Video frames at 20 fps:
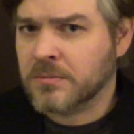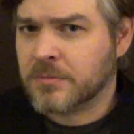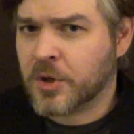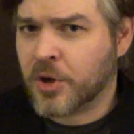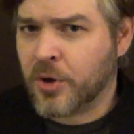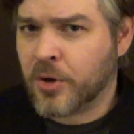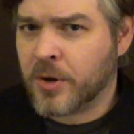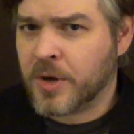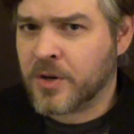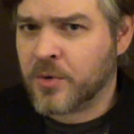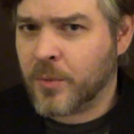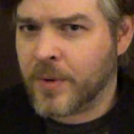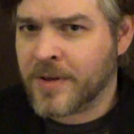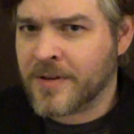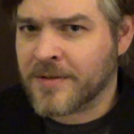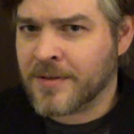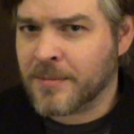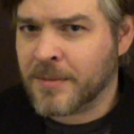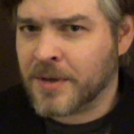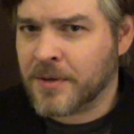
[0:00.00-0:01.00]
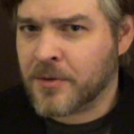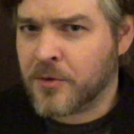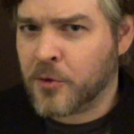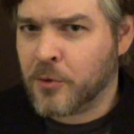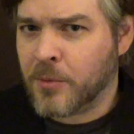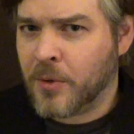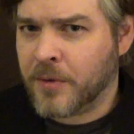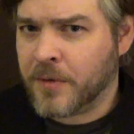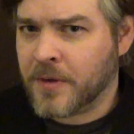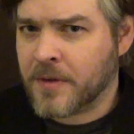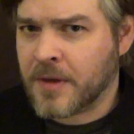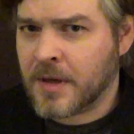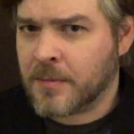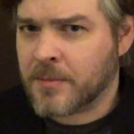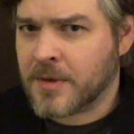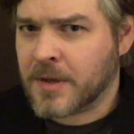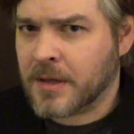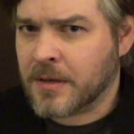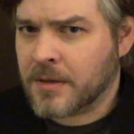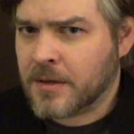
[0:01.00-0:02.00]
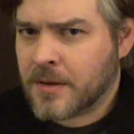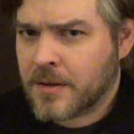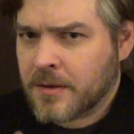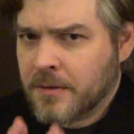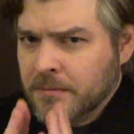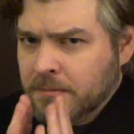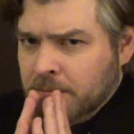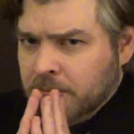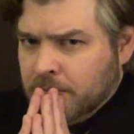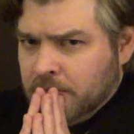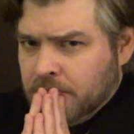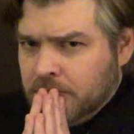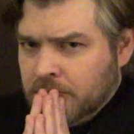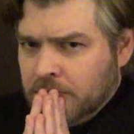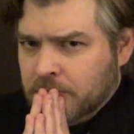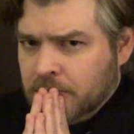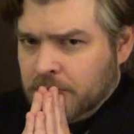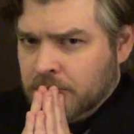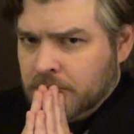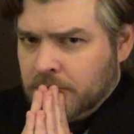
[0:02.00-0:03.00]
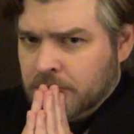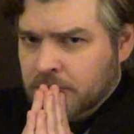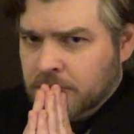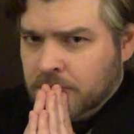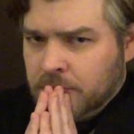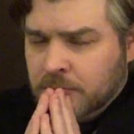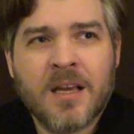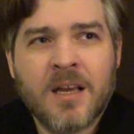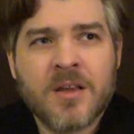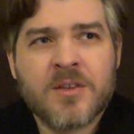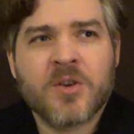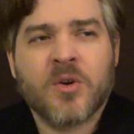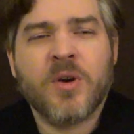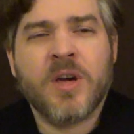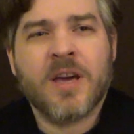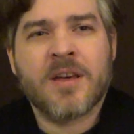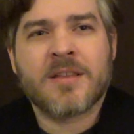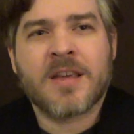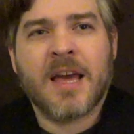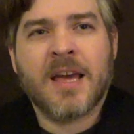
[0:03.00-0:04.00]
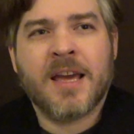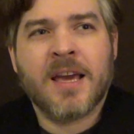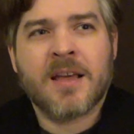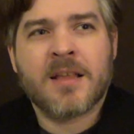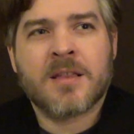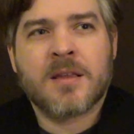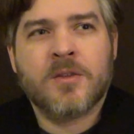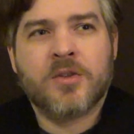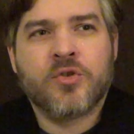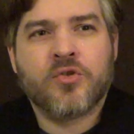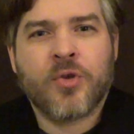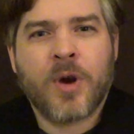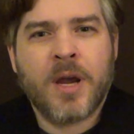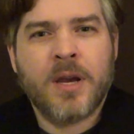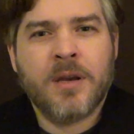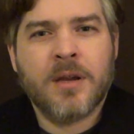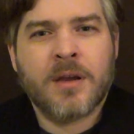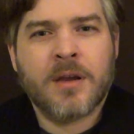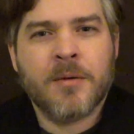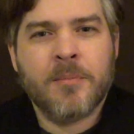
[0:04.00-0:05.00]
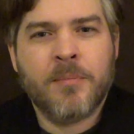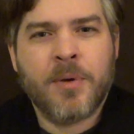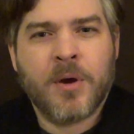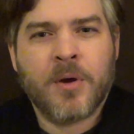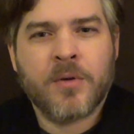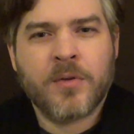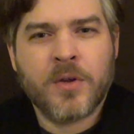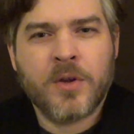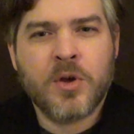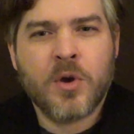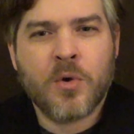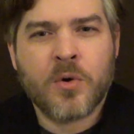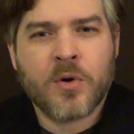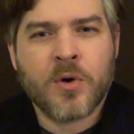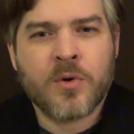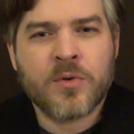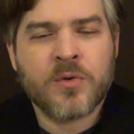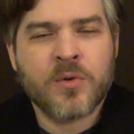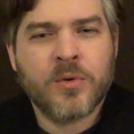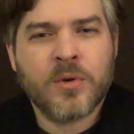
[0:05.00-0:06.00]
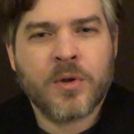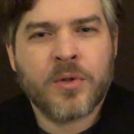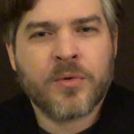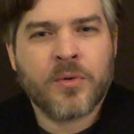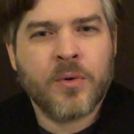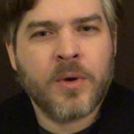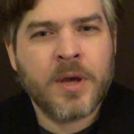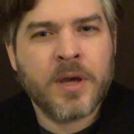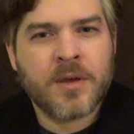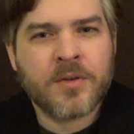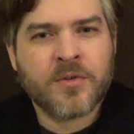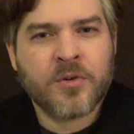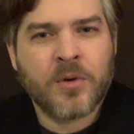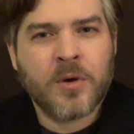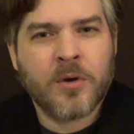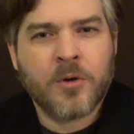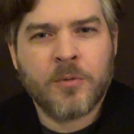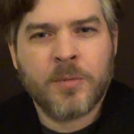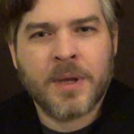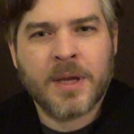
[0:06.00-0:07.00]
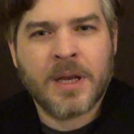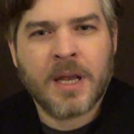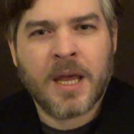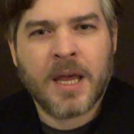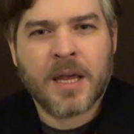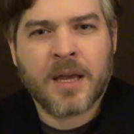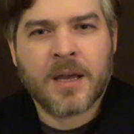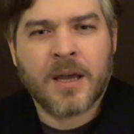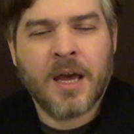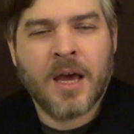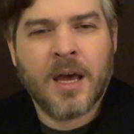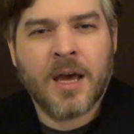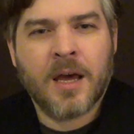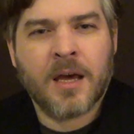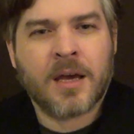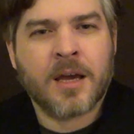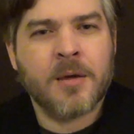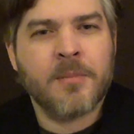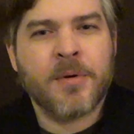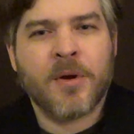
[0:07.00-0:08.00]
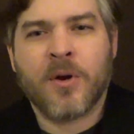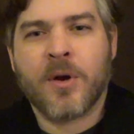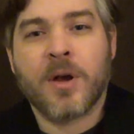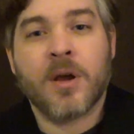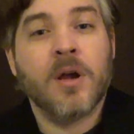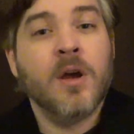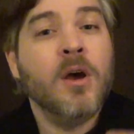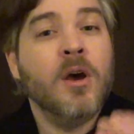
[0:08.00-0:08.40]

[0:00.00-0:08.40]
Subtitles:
current wisdom and sumo in the same sentence. So yes, I guess trying to compare the Yokozuna through history would be like comparing